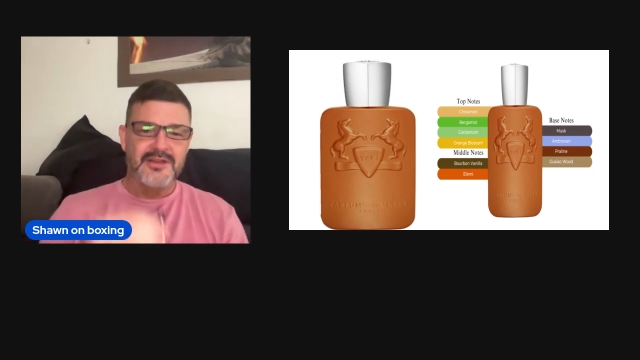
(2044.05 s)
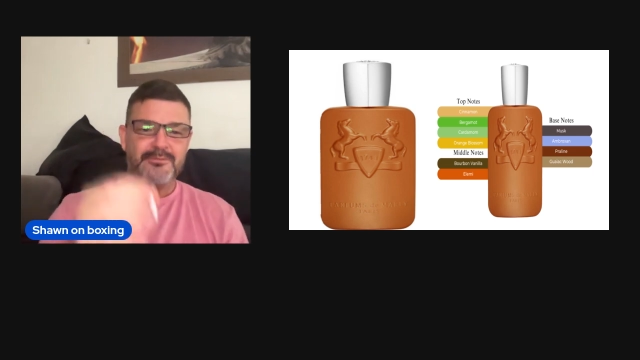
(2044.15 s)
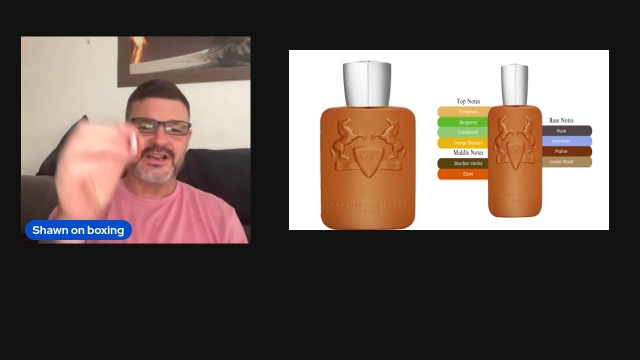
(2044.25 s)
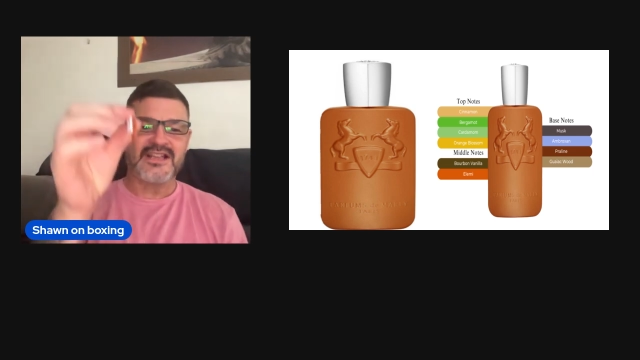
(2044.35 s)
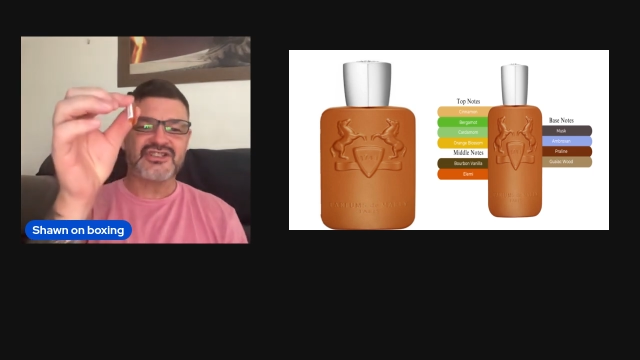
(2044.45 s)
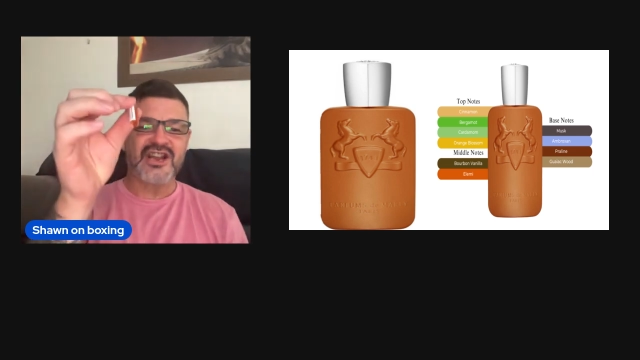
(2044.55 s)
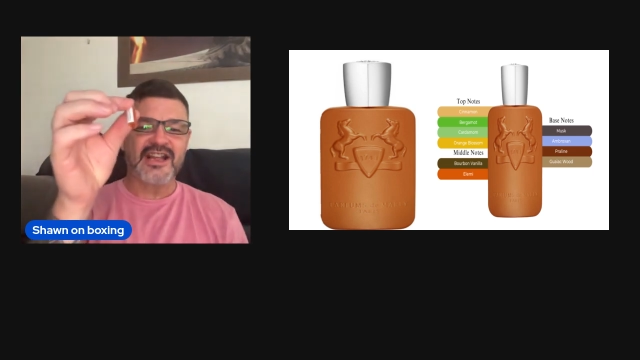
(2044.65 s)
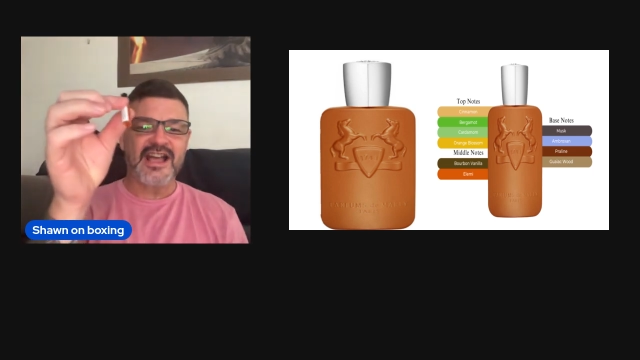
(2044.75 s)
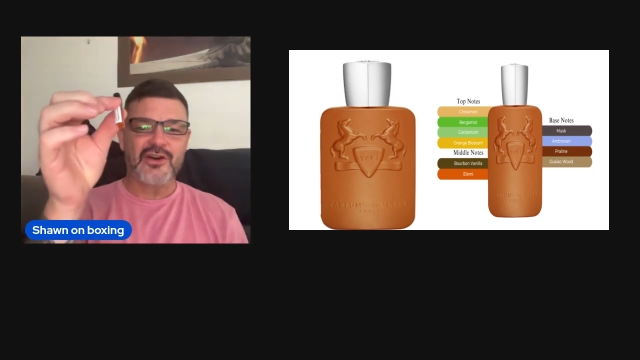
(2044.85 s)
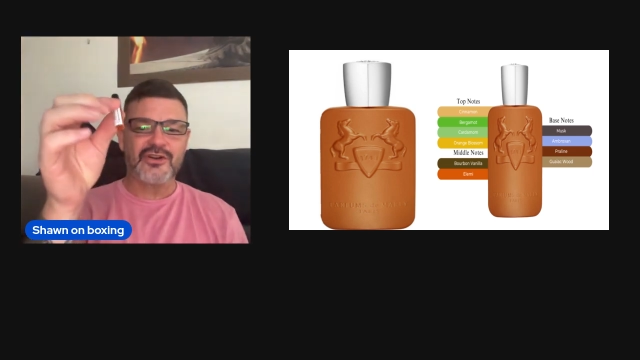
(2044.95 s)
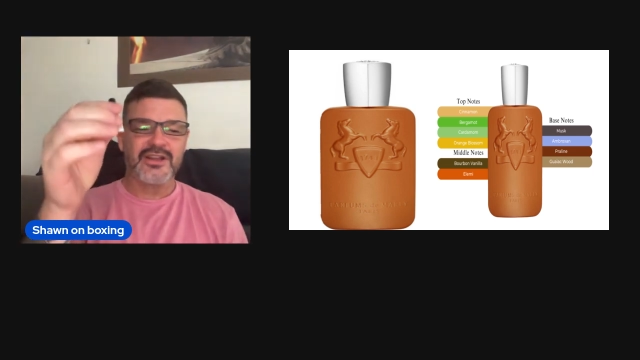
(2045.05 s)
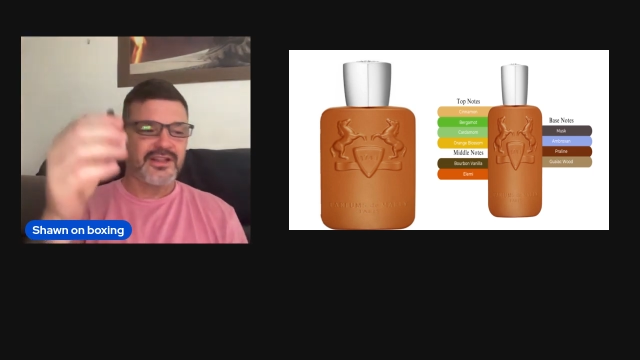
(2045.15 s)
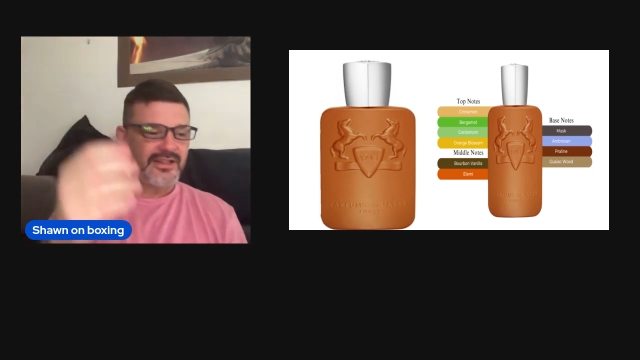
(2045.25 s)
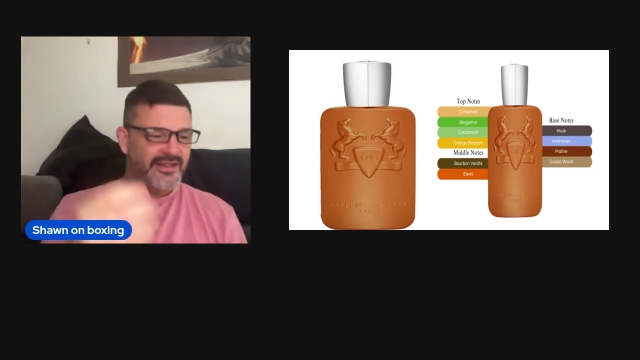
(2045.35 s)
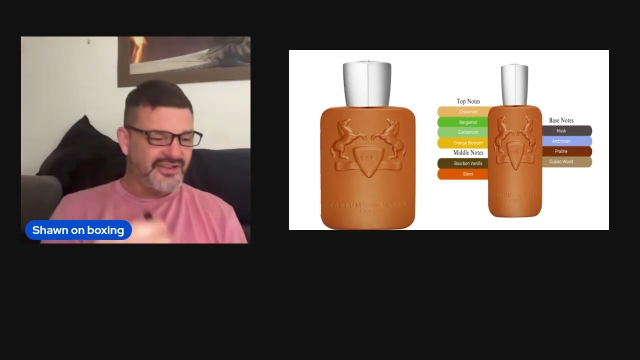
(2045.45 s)
But let's check out
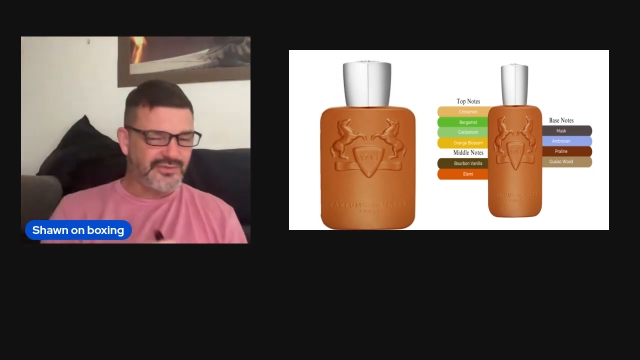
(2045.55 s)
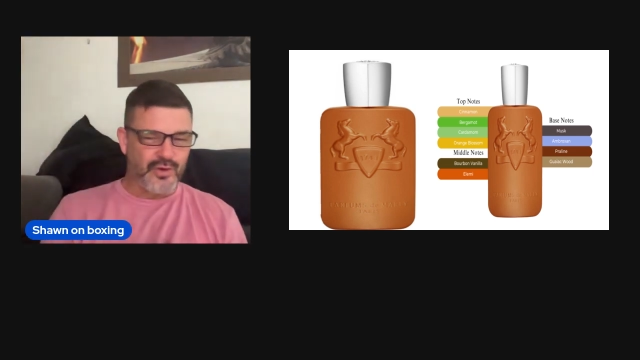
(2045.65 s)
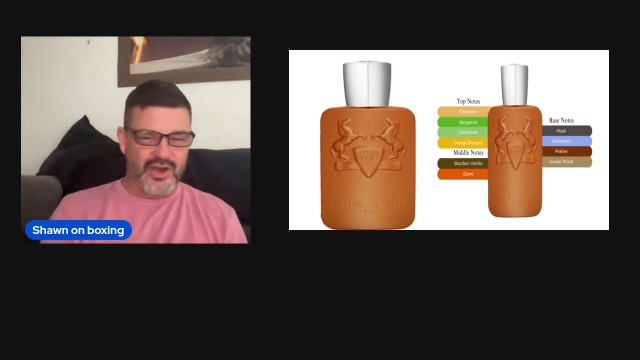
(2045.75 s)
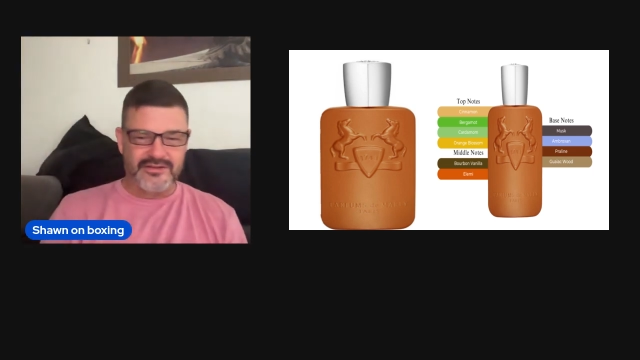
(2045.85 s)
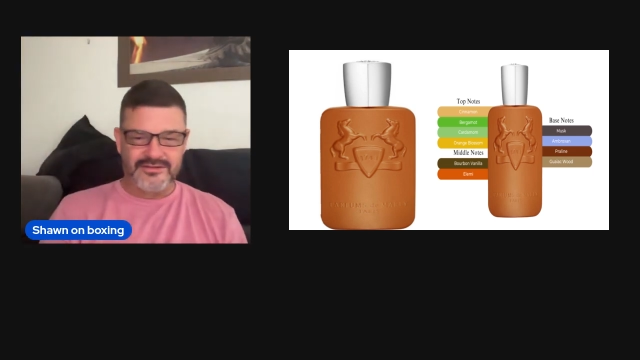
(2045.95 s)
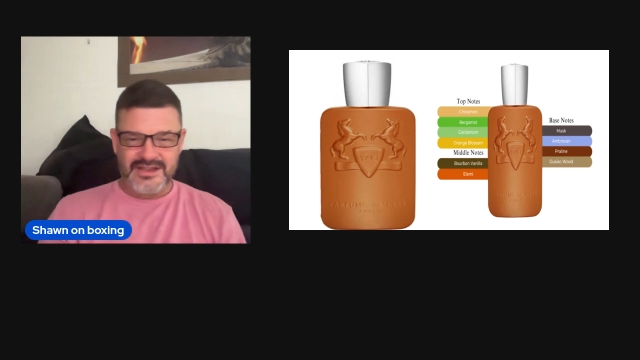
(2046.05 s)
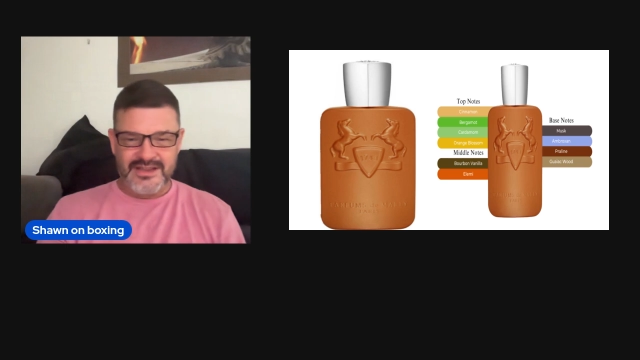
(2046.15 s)
this one,